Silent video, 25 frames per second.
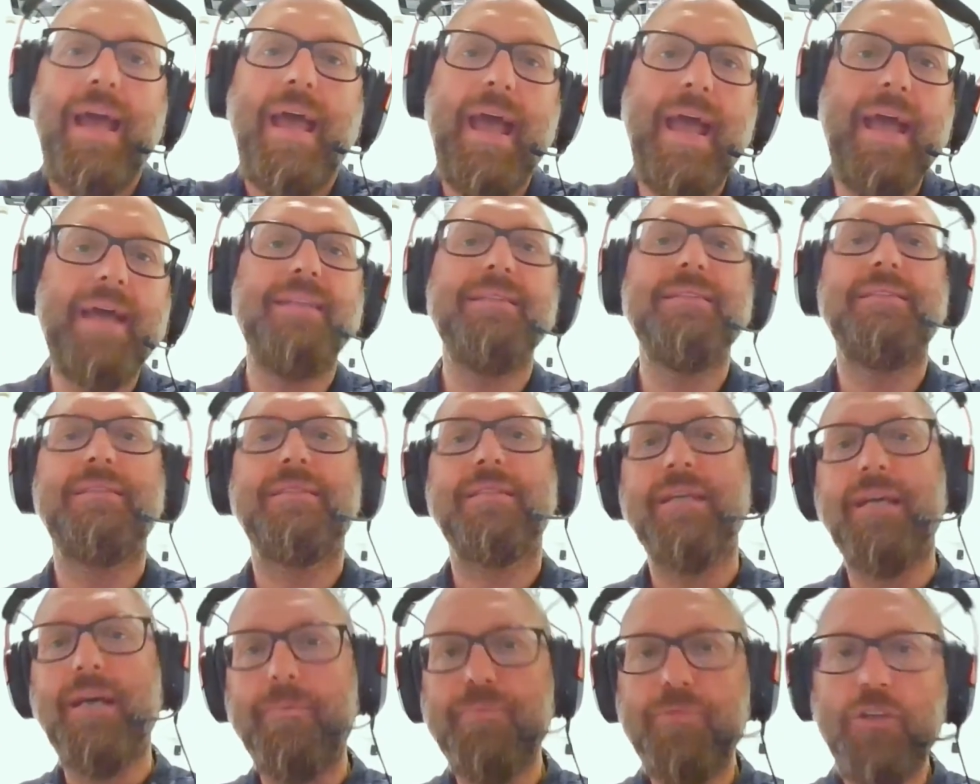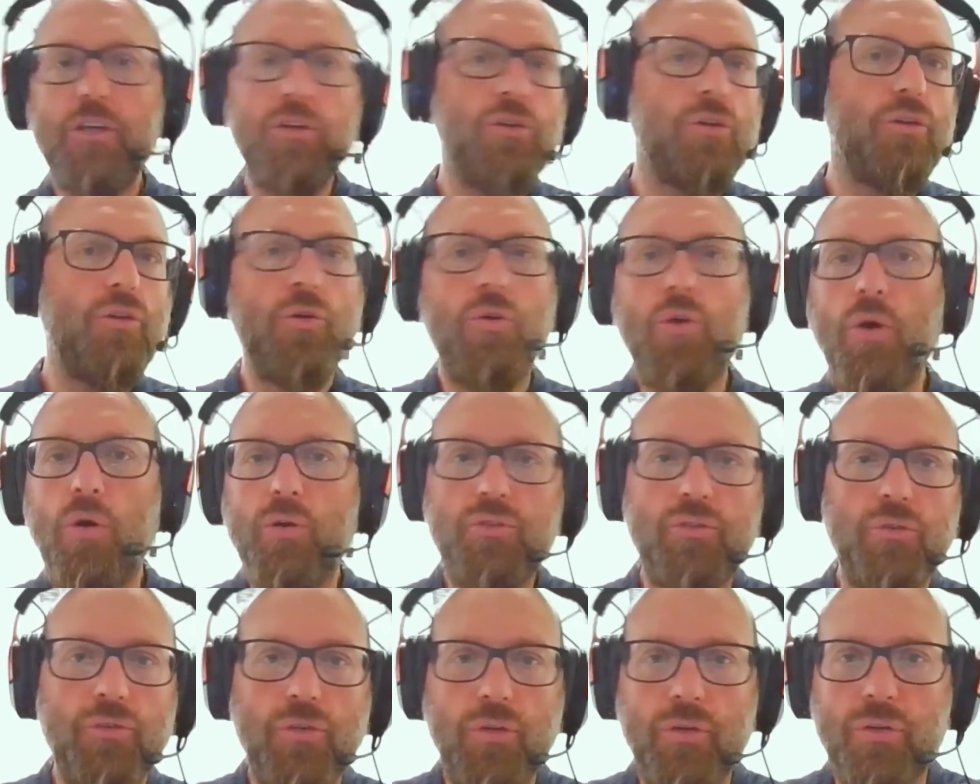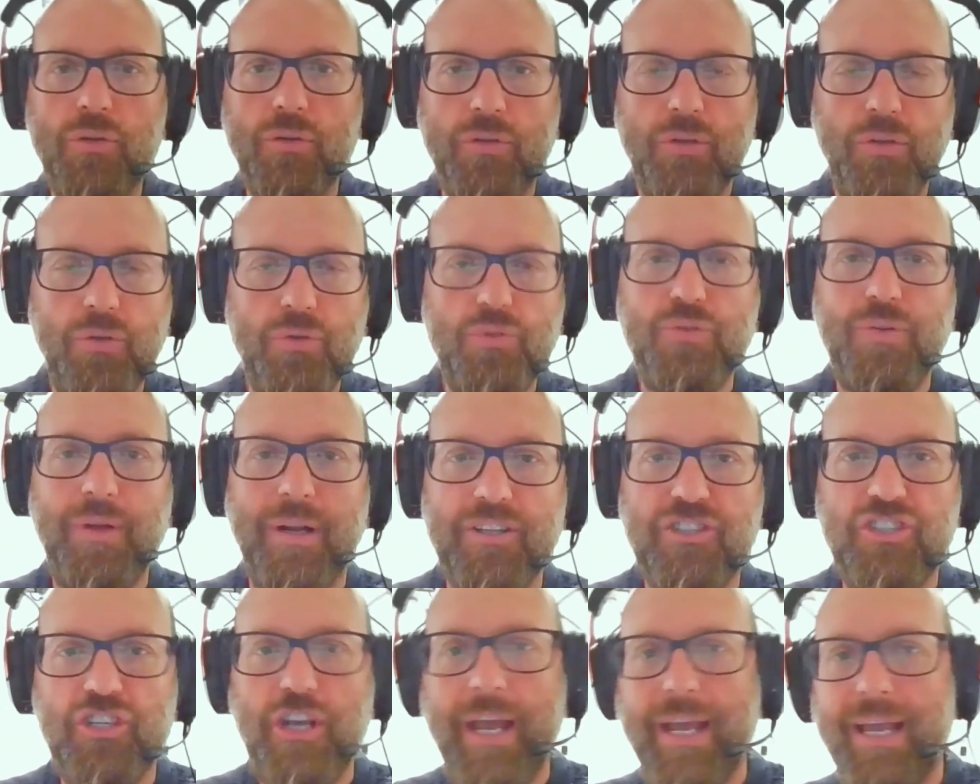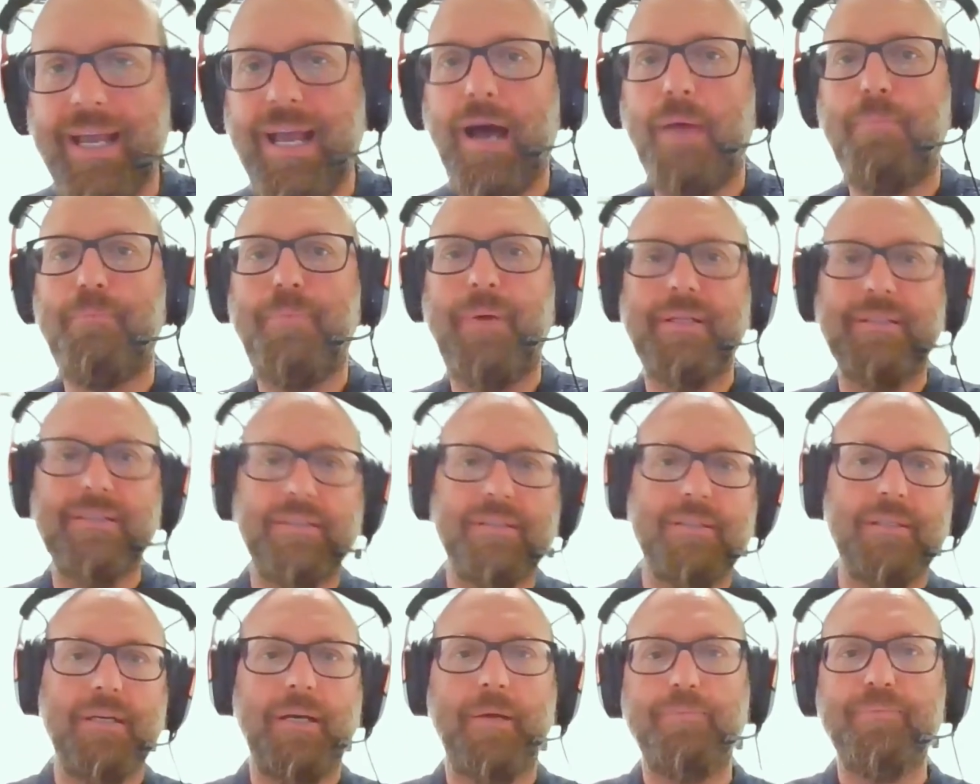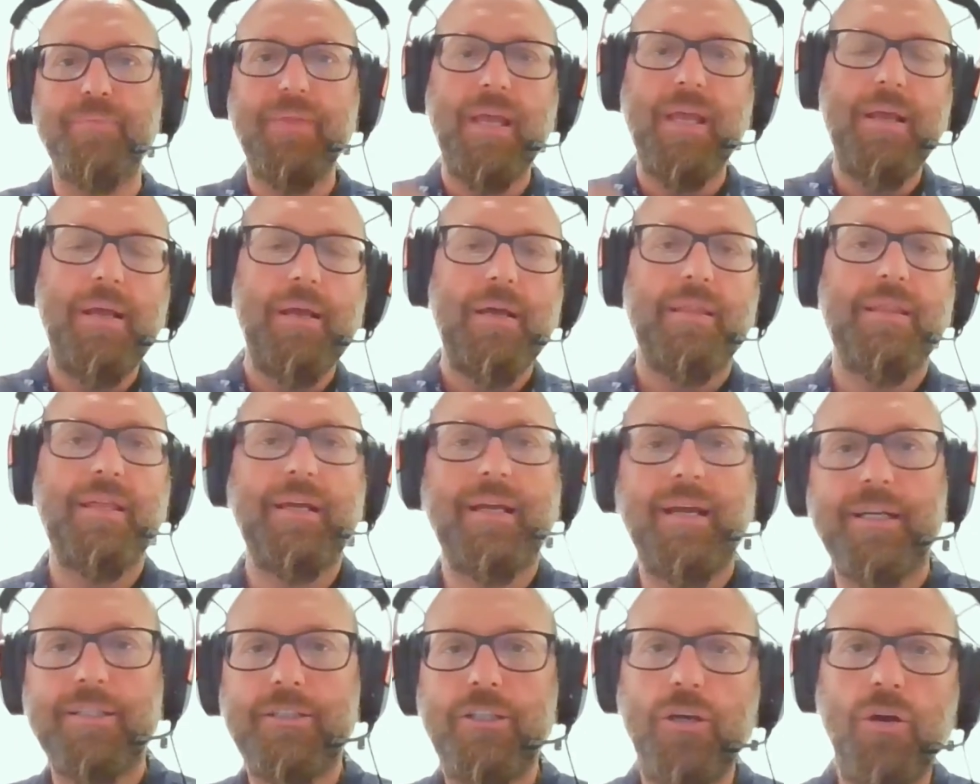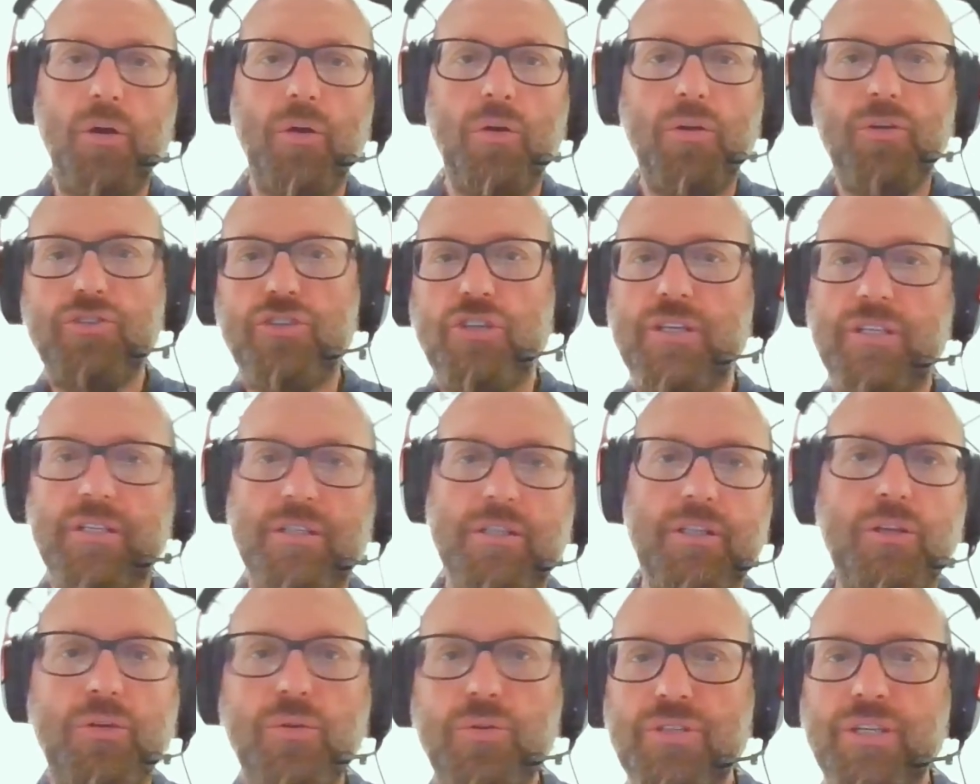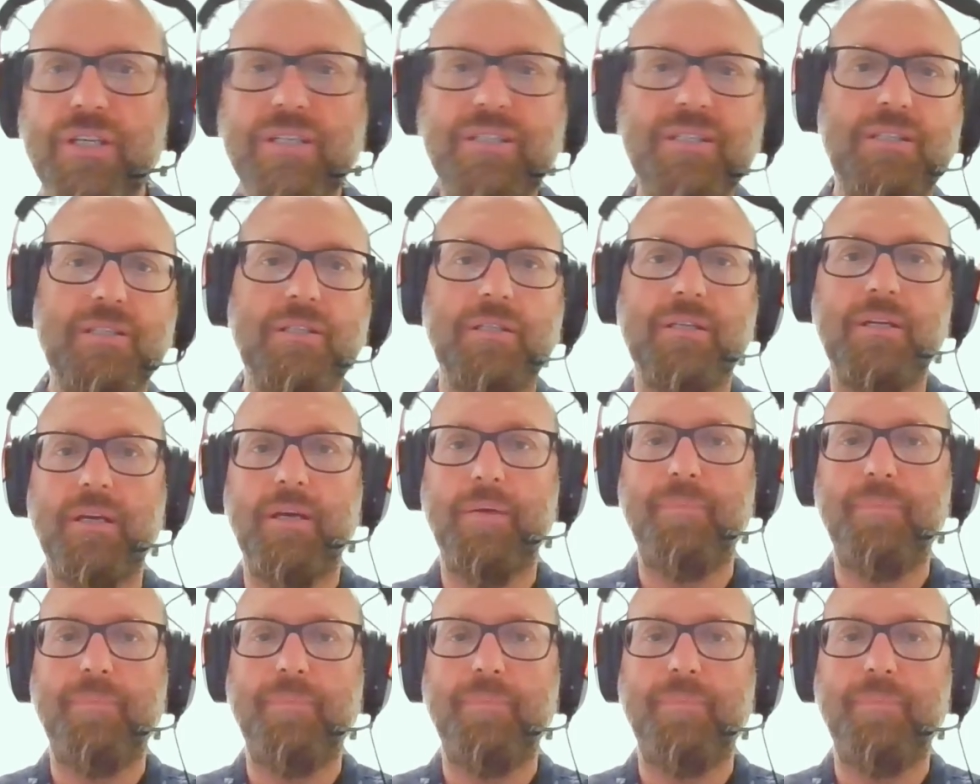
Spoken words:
and you go to your usual checkup, and the cardiologist uses